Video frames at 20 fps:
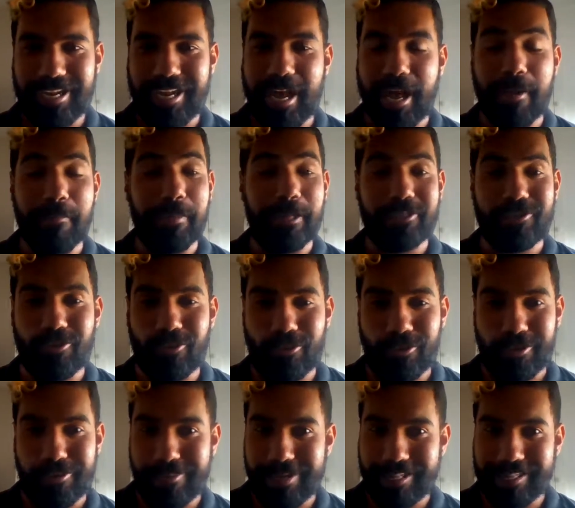It's all
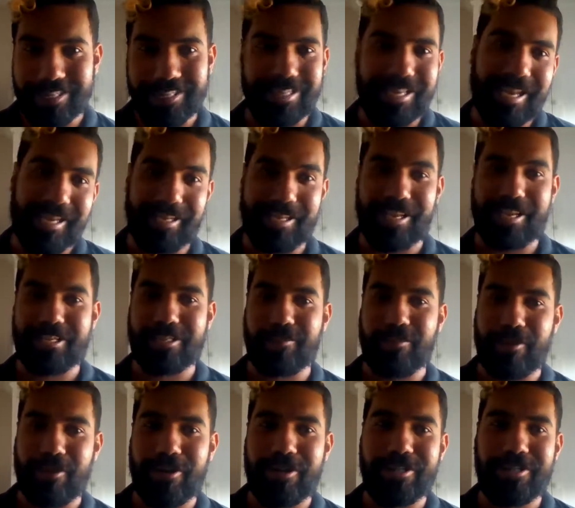about the delegate
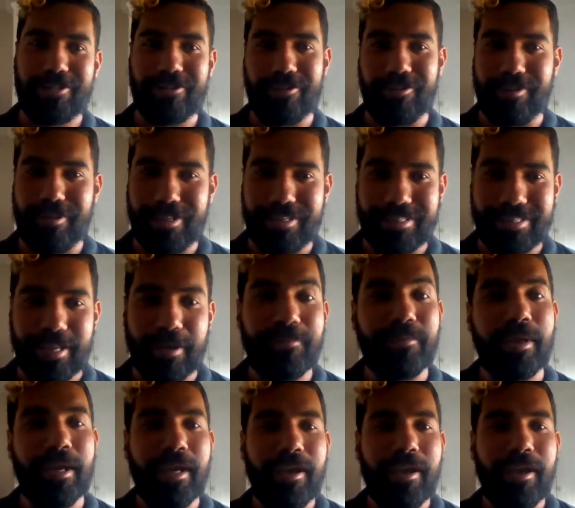experience on Glisser.